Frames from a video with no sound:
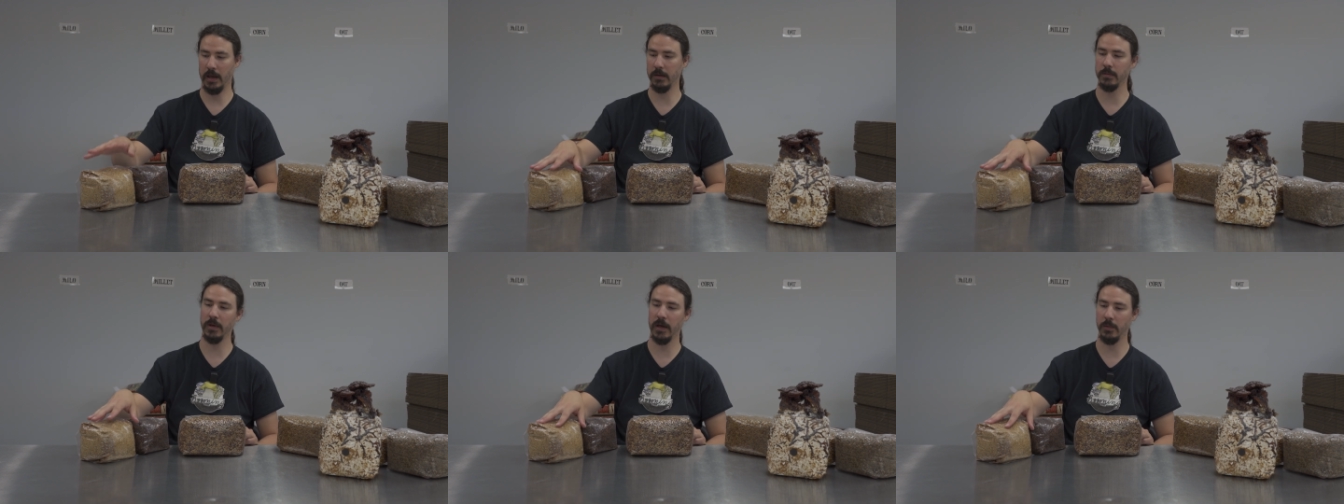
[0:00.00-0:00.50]

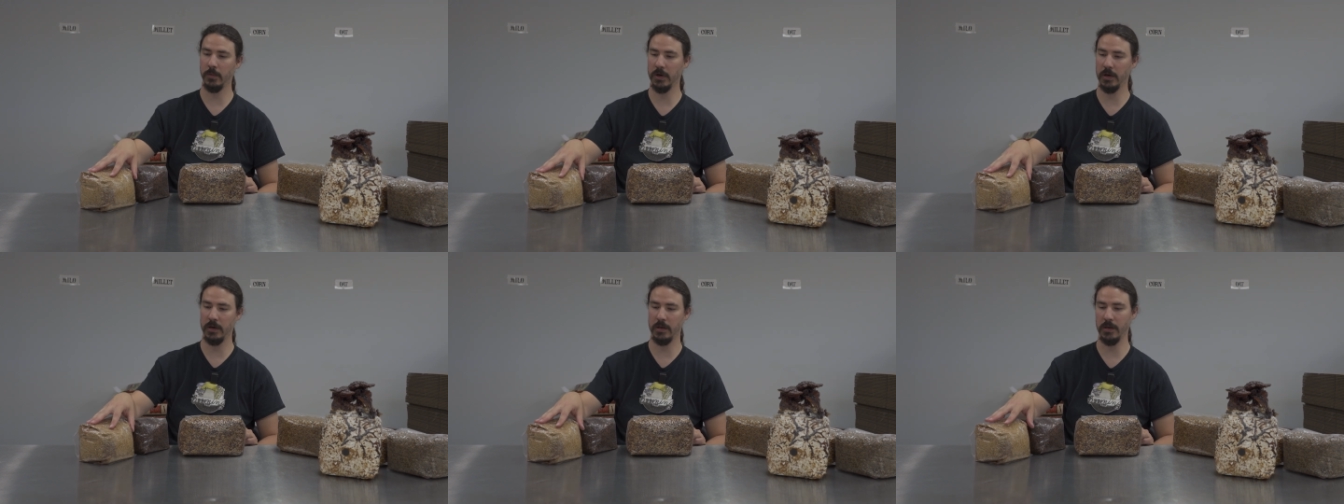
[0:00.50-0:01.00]
I, I
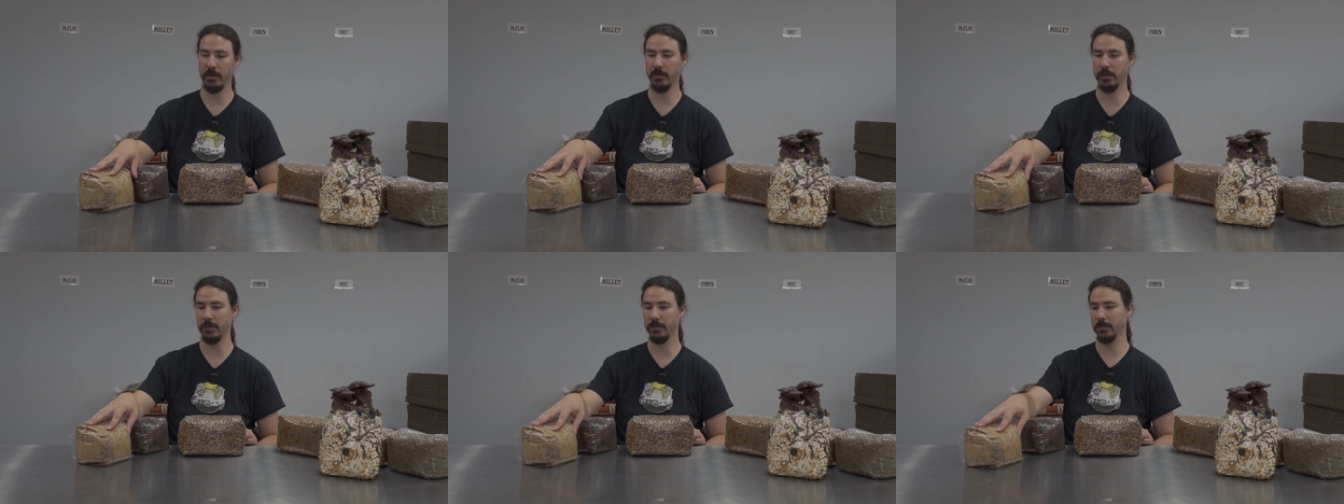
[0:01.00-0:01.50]
wouldn't
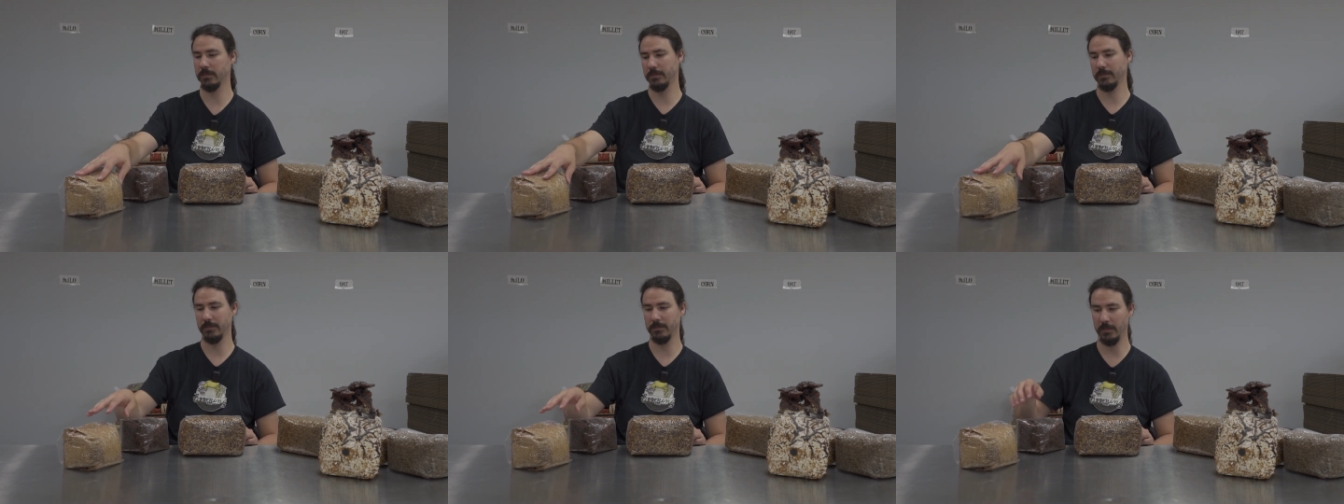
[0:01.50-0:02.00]
even
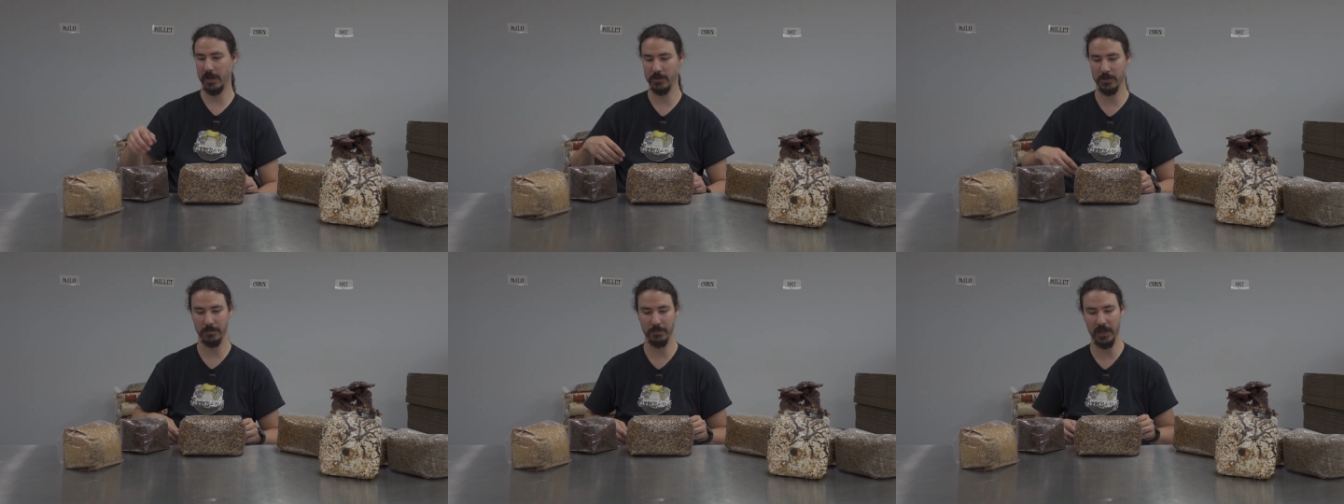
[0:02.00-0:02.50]

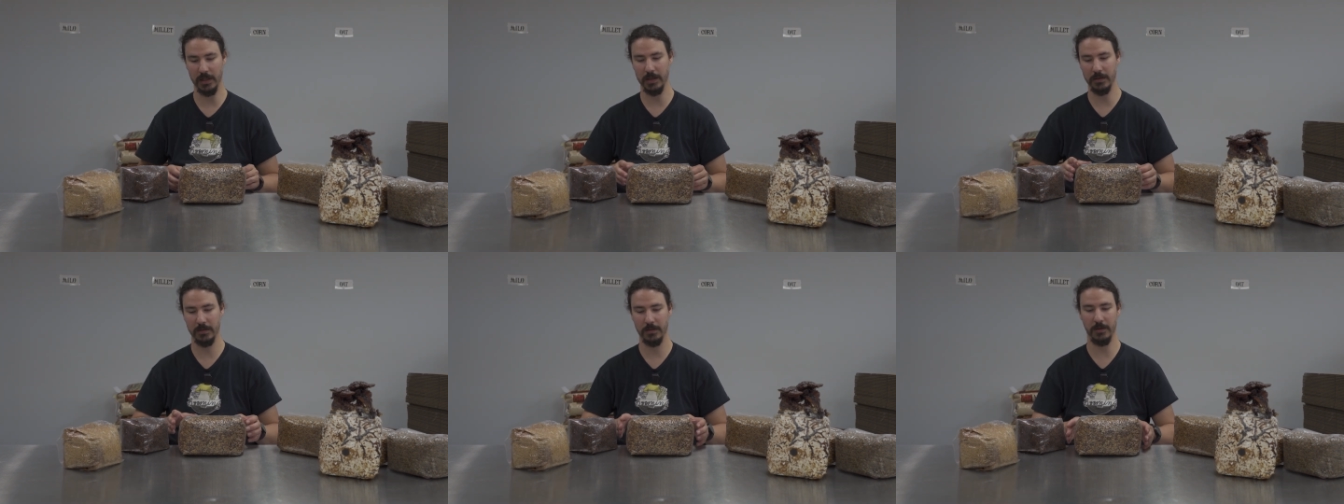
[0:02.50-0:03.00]
mention
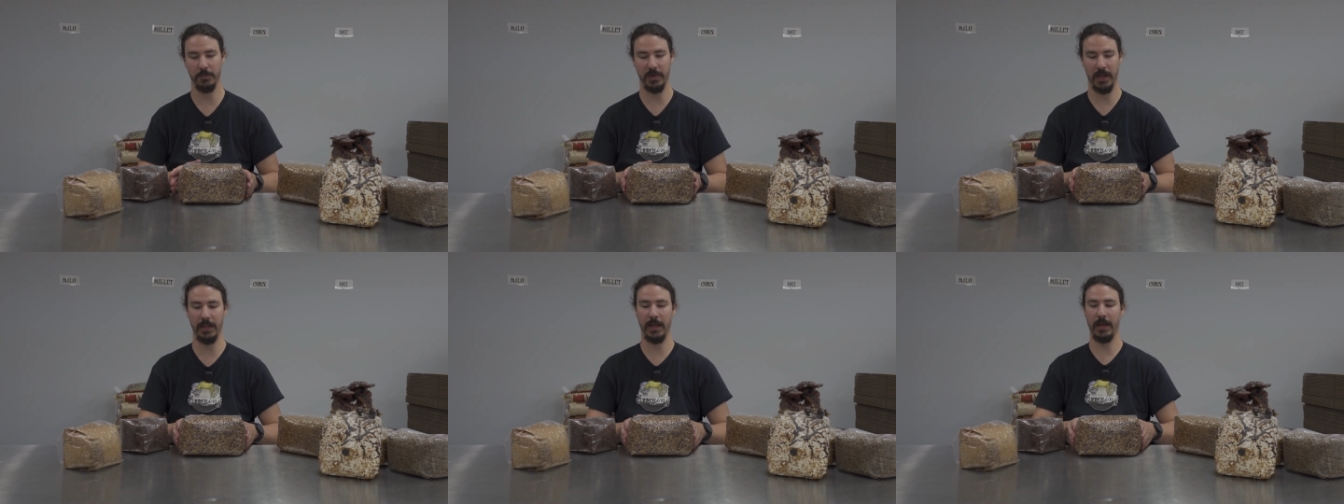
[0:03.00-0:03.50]
millet. Don't
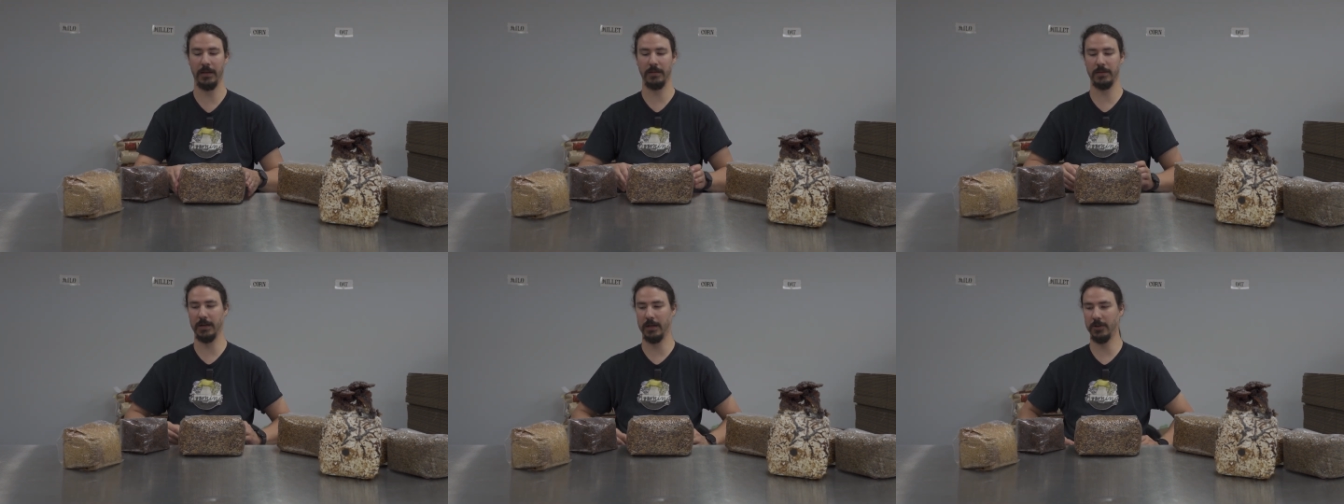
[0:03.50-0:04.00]
buy that,
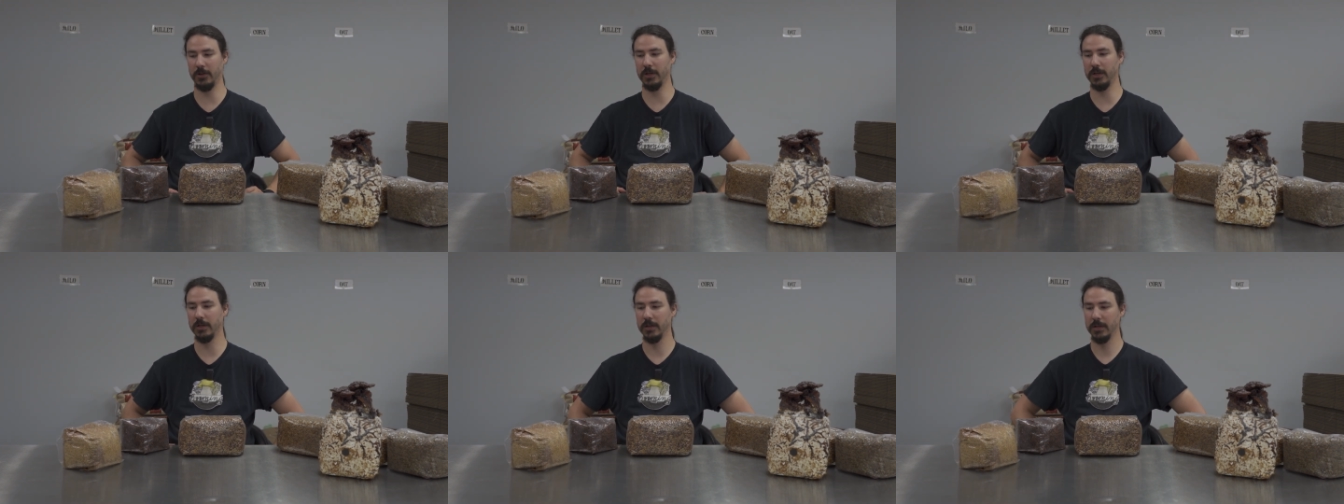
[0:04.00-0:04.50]
it's not good.